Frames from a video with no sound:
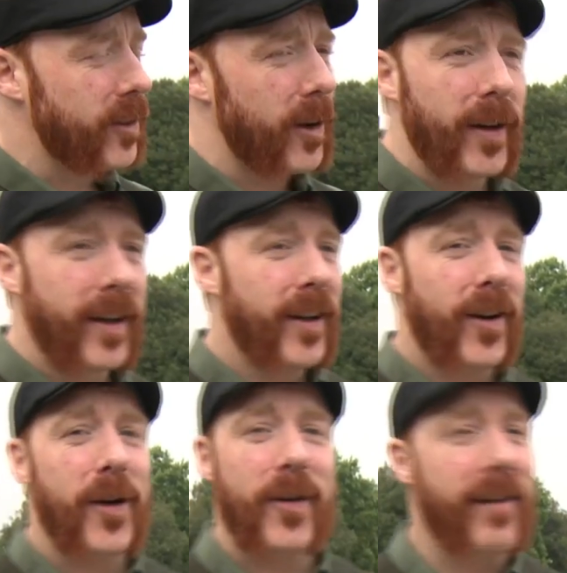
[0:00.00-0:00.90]
So
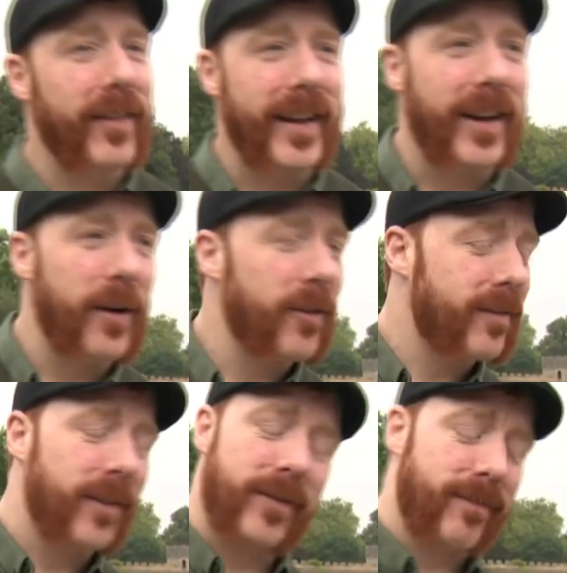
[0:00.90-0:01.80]
I reveled in it. I
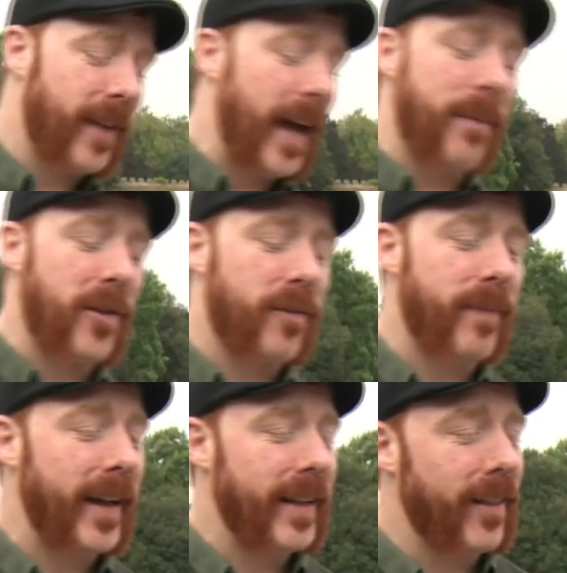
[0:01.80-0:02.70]
was, I was happy
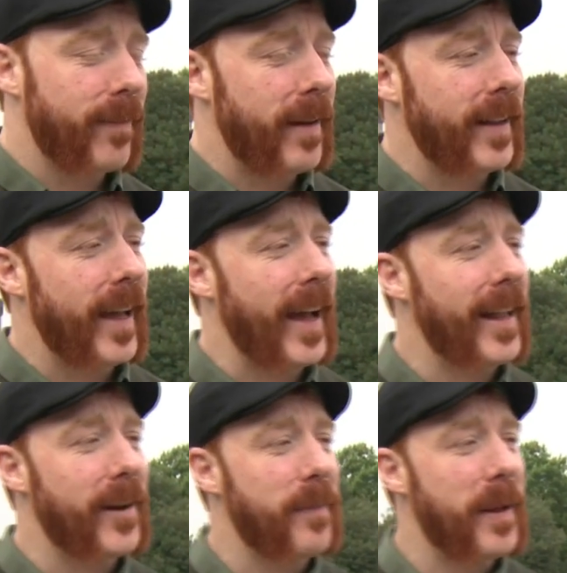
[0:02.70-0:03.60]
just beating the, beating the
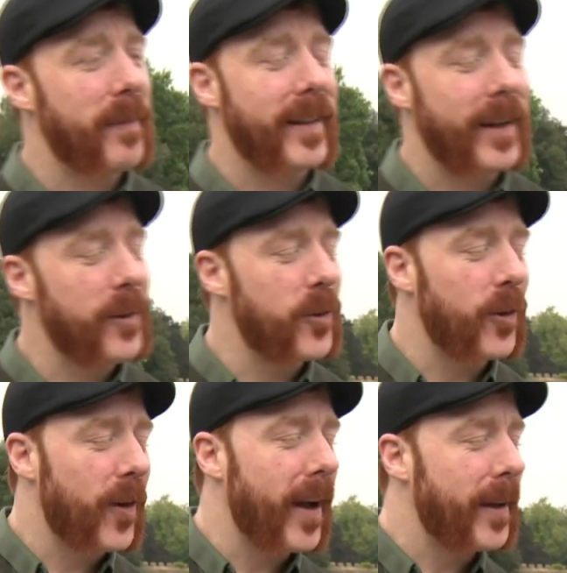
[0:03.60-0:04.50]
hell out of people in there. It was
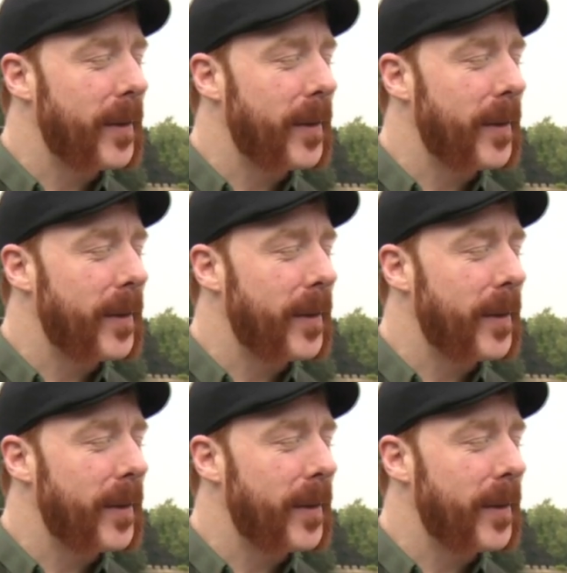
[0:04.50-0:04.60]
good crack.